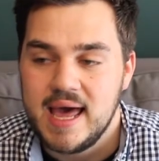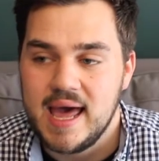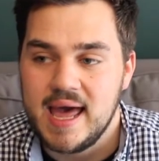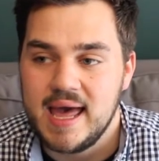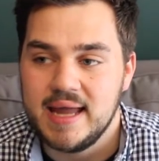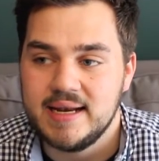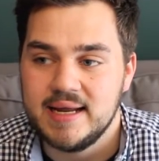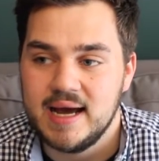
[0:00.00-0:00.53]

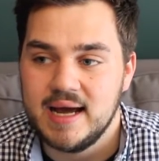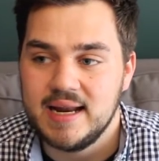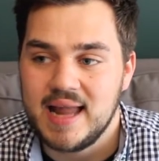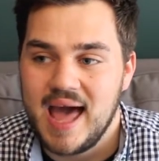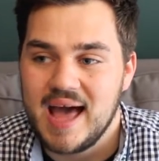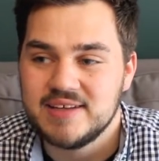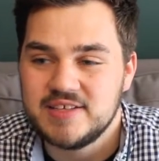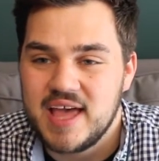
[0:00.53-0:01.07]
and it
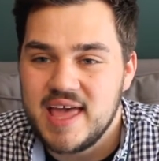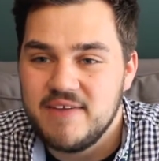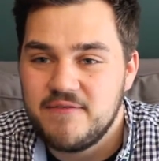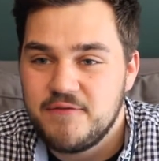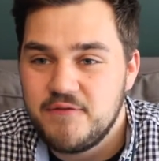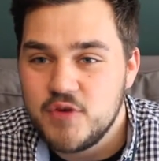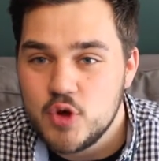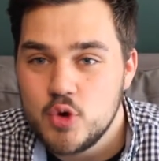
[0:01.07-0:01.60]
has a
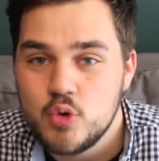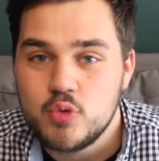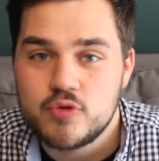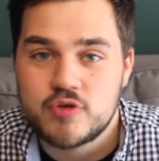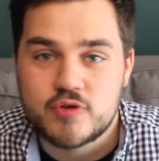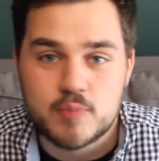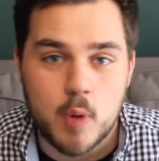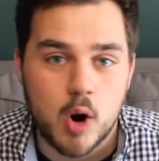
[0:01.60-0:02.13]
few
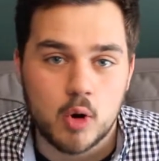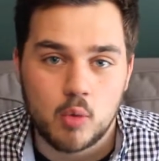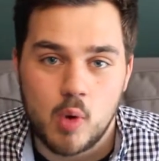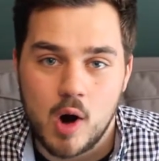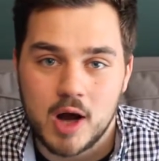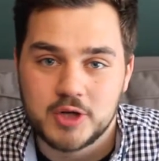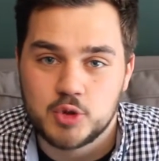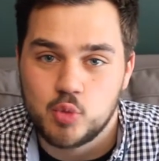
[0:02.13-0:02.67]

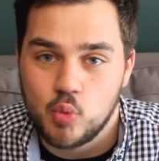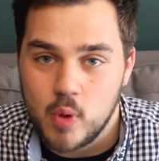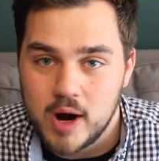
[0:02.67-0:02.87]
smartwatch